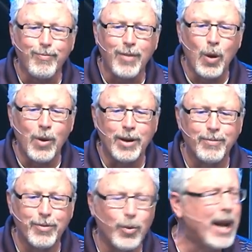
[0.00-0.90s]
Well,
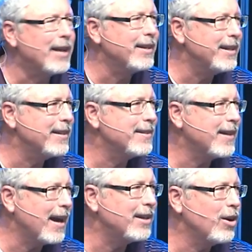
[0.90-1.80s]
reality is
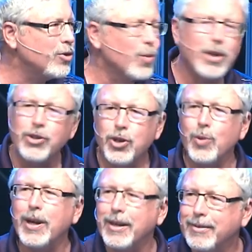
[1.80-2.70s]
God knows what he's doing.